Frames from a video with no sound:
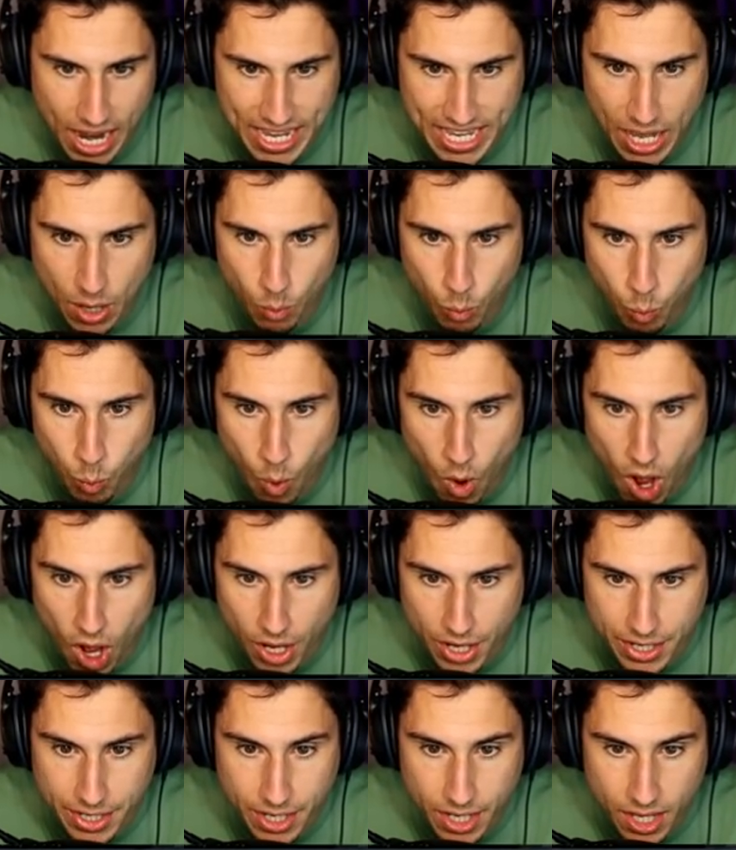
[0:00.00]
I get
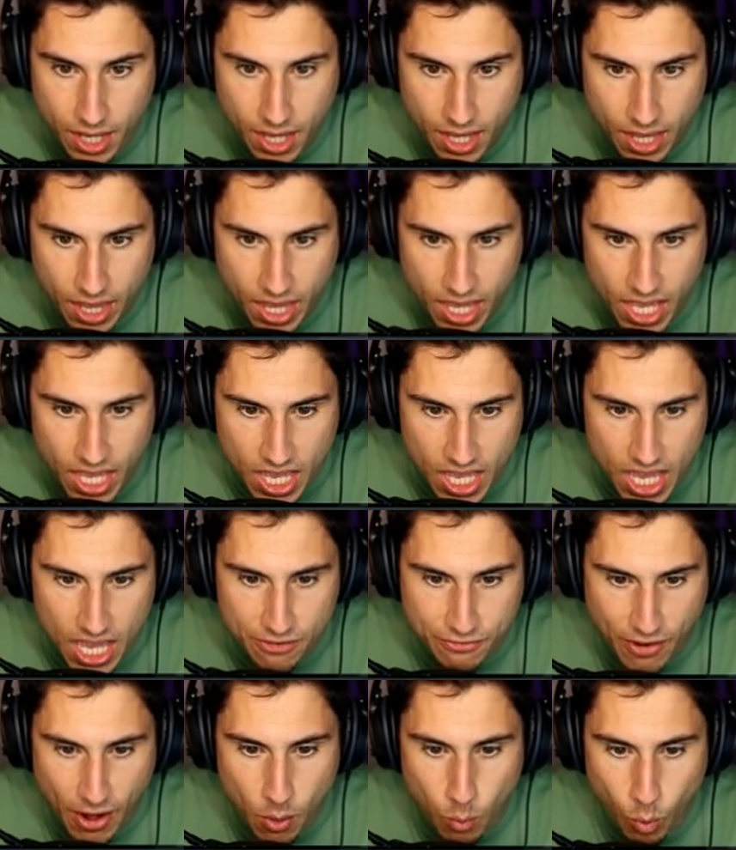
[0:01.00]
one.
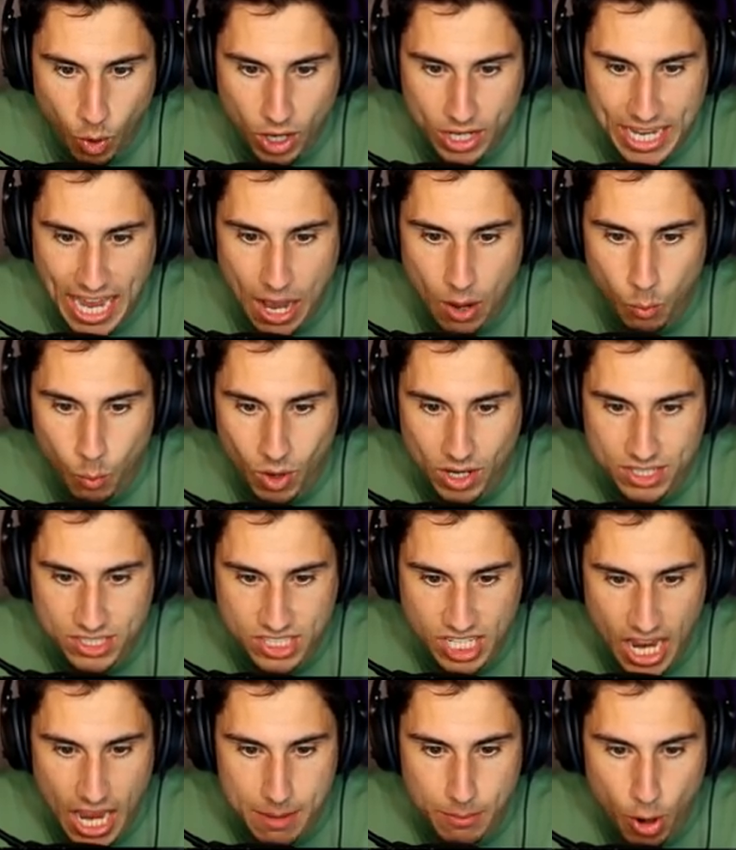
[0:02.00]
If I work out one
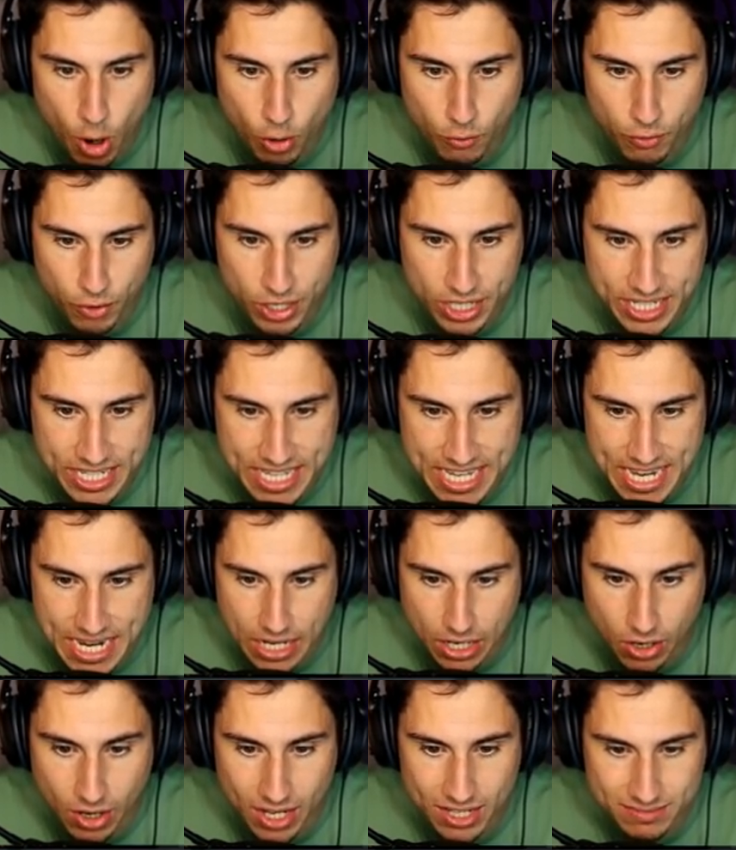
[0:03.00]
time over
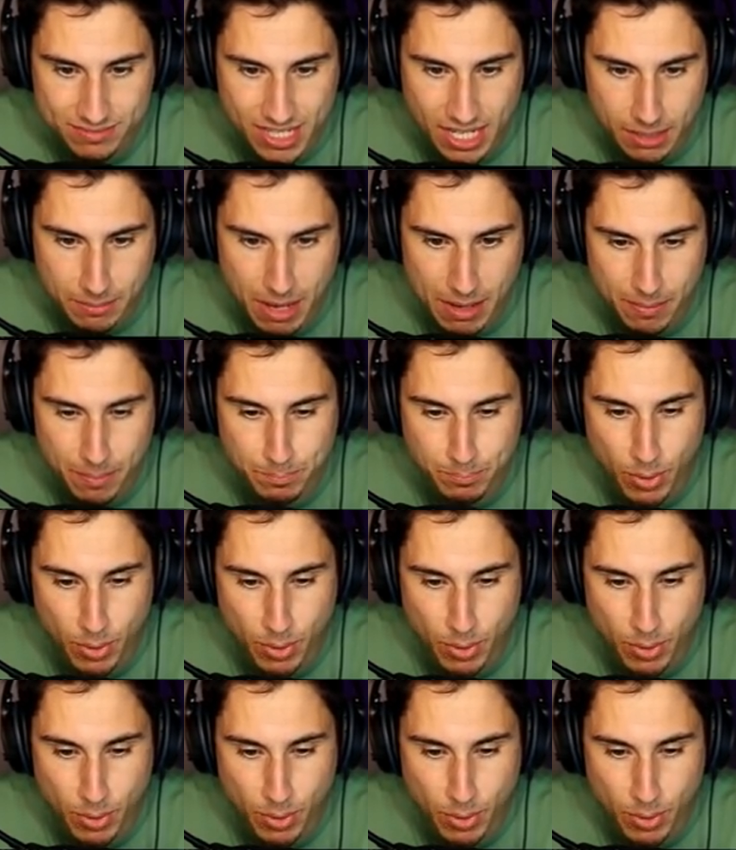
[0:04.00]
here, uh, come on.